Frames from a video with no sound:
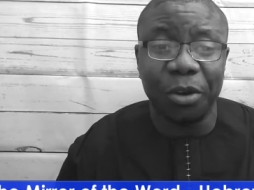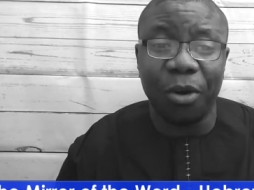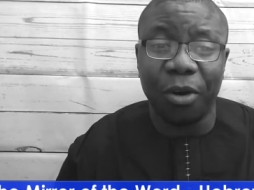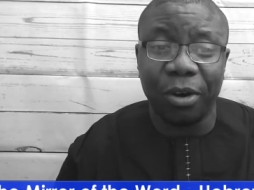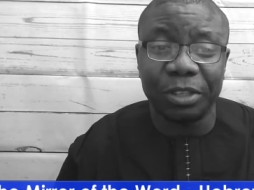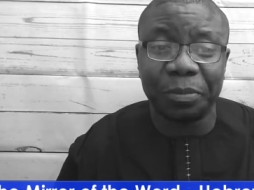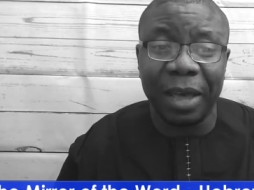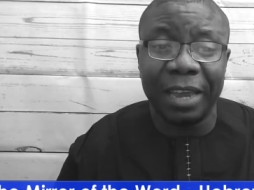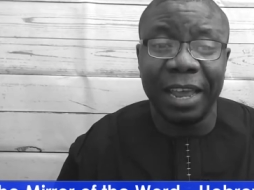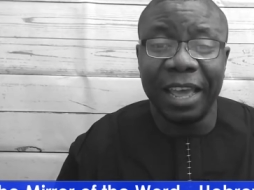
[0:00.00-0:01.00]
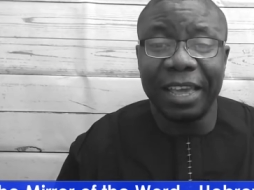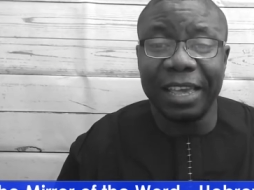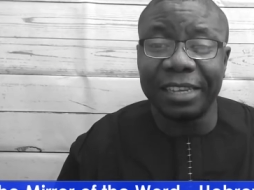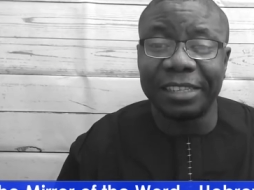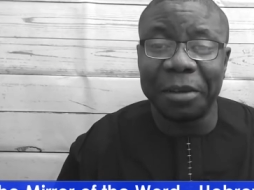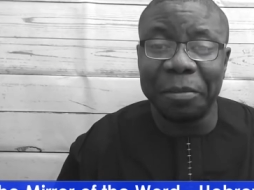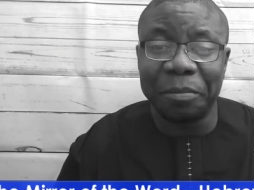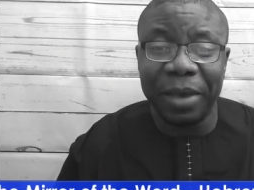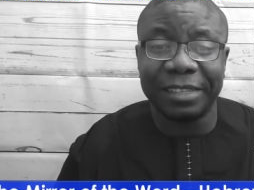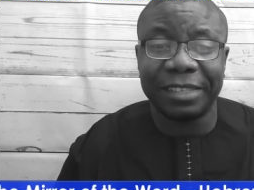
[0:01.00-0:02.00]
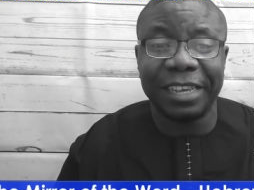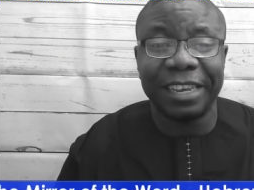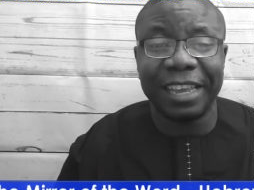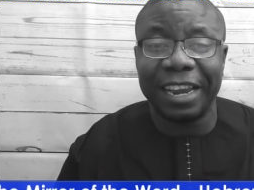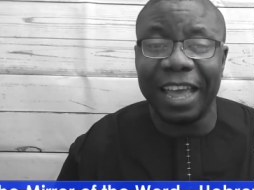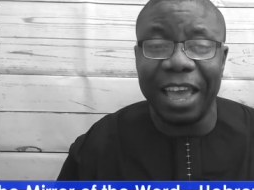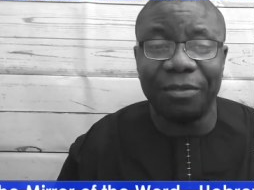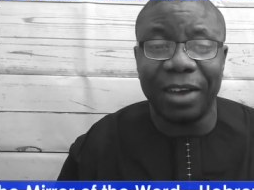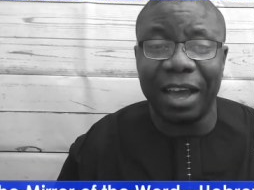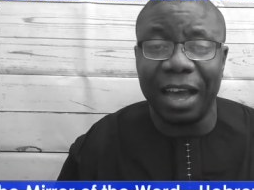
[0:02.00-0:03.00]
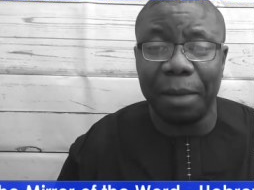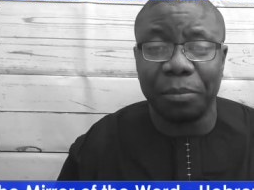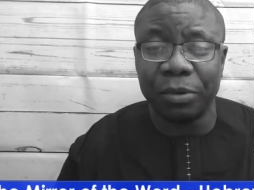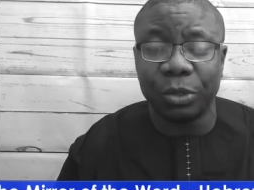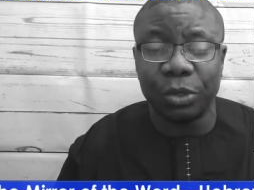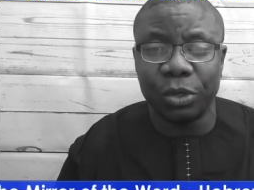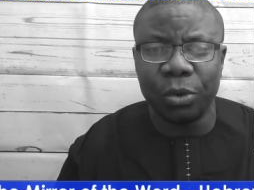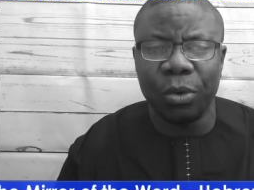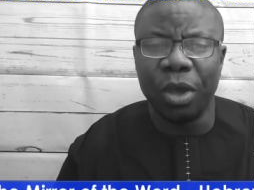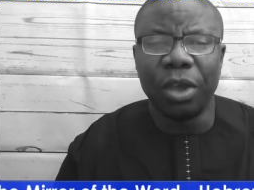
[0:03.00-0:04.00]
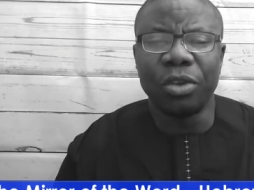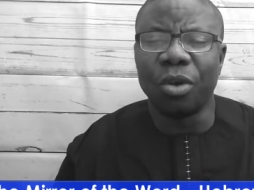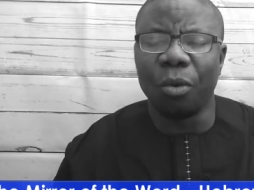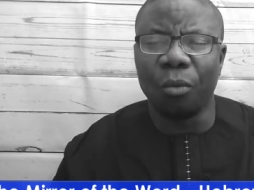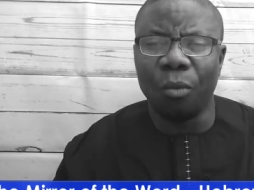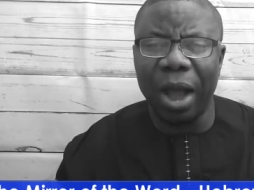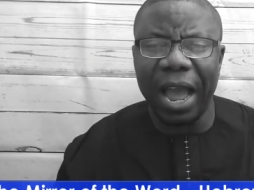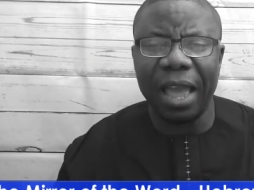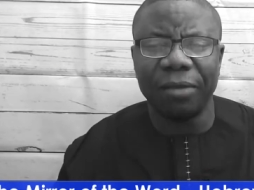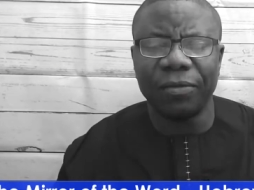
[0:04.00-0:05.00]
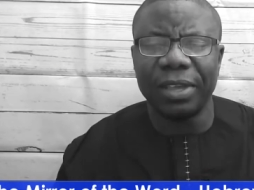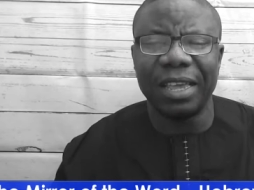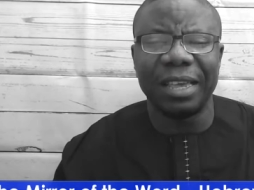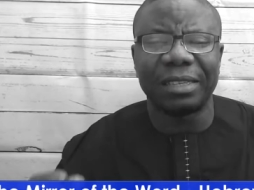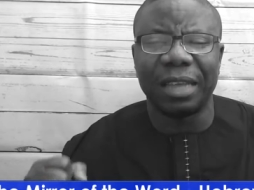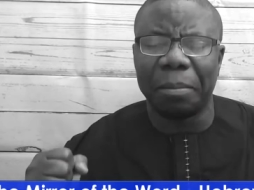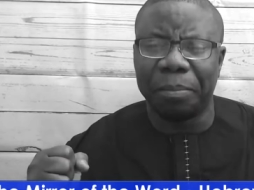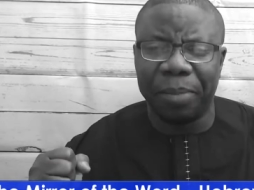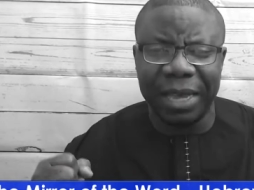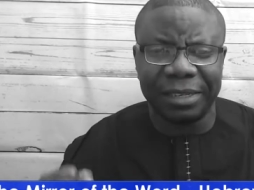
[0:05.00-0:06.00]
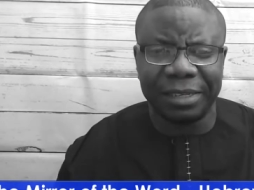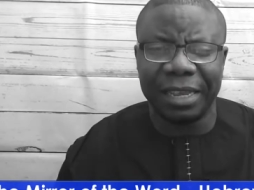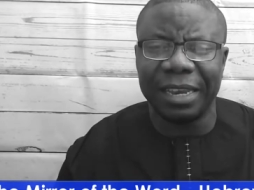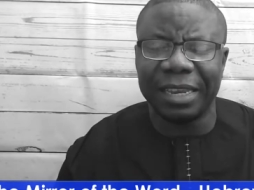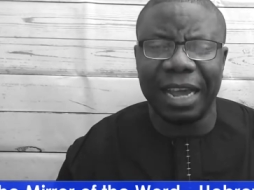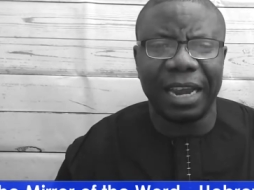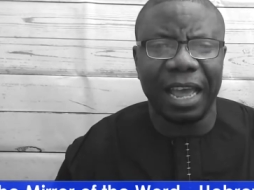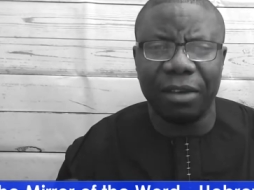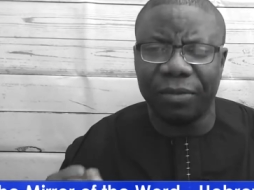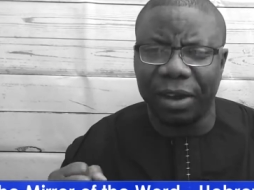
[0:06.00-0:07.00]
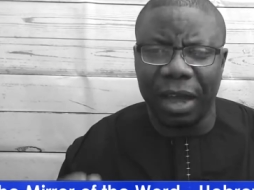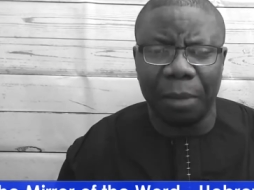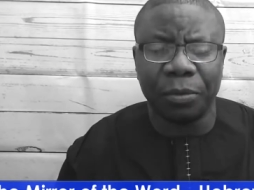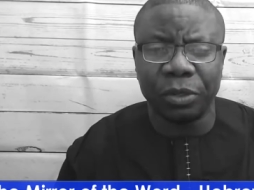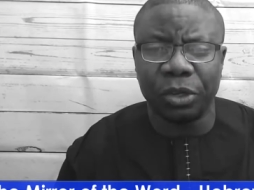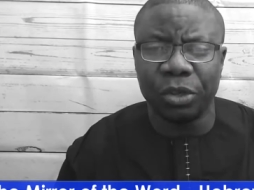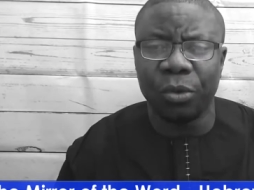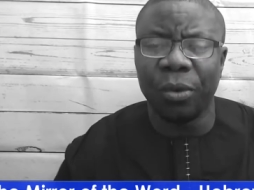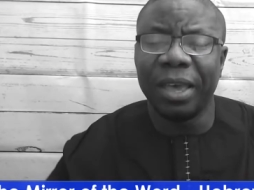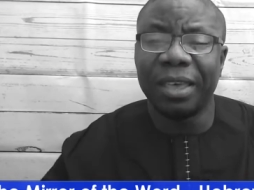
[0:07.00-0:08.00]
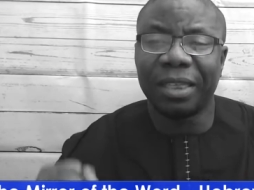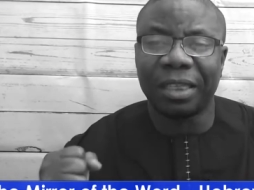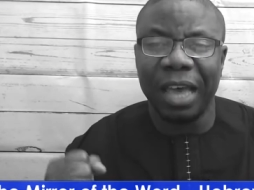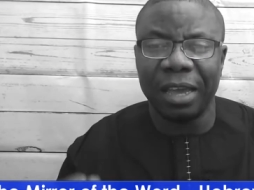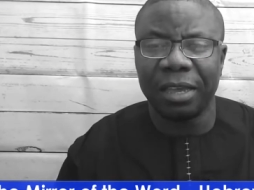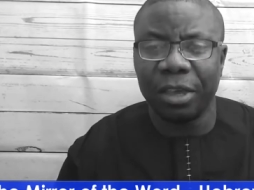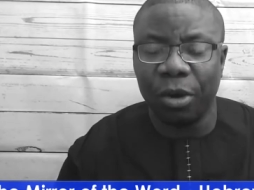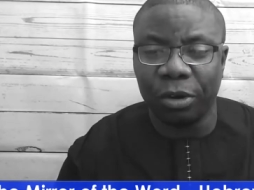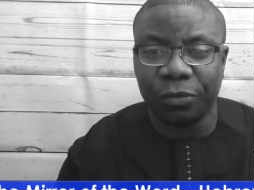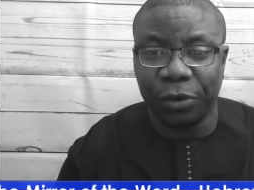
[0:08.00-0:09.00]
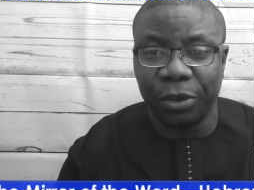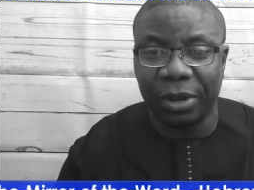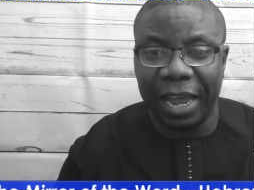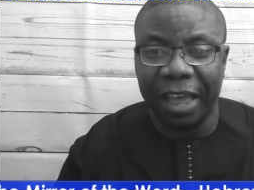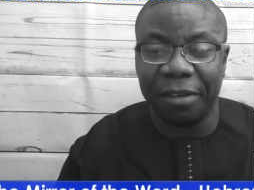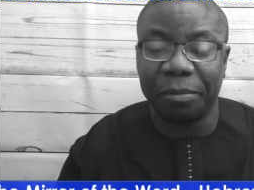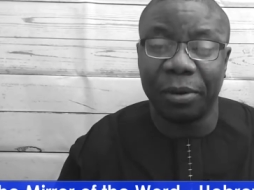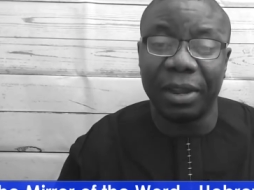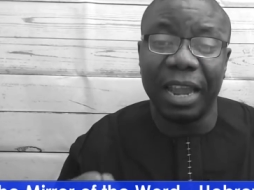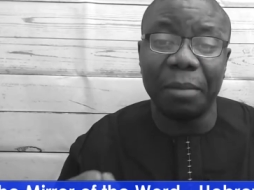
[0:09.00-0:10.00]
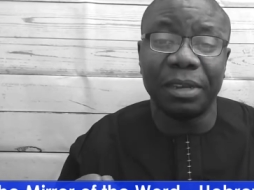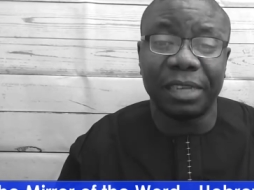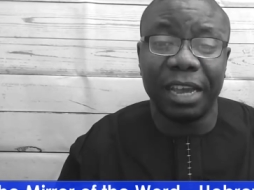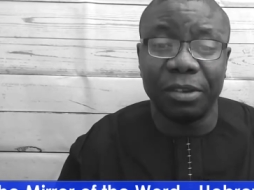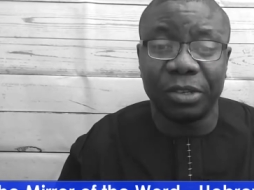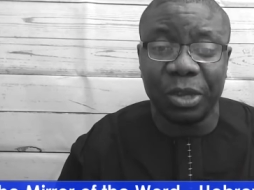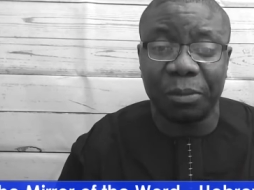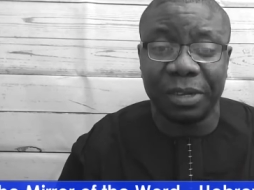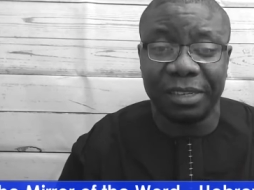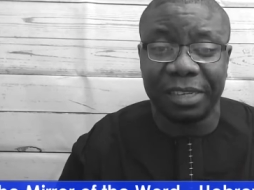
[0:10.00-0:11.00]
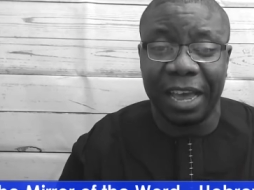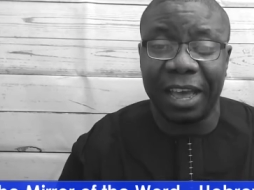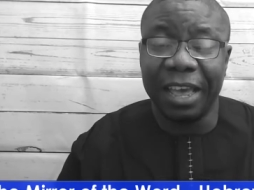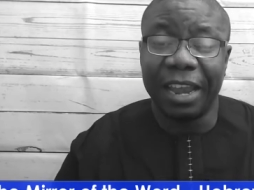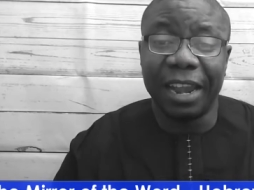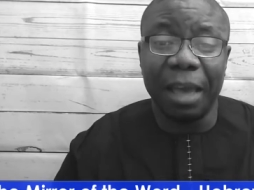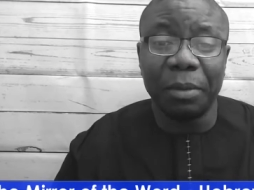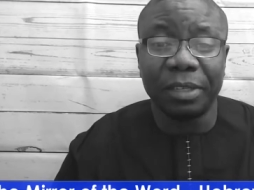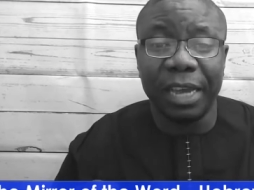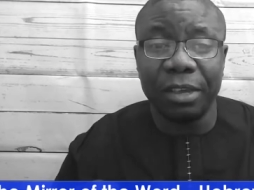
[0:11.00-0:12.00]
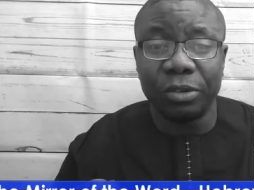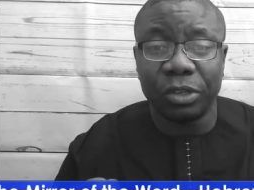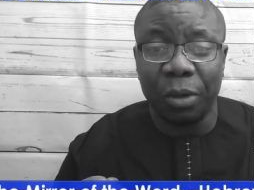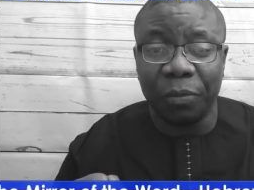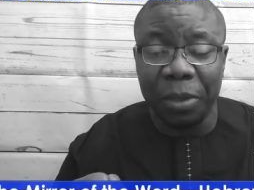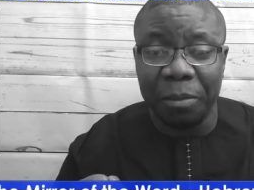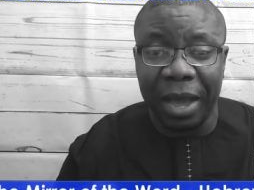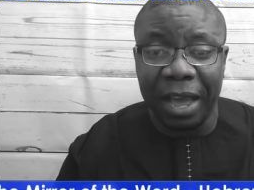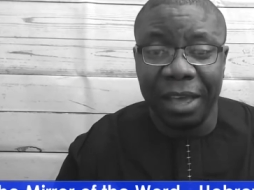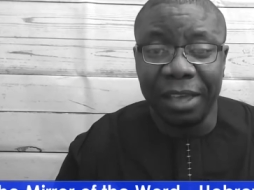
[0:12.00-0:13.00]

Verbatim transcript: Your husband is the best thing that ever happened to you. Your wife is the best thing that ever happened to you. Thank God for your life. But let me tell you something, sir. Let me tell you something, ma.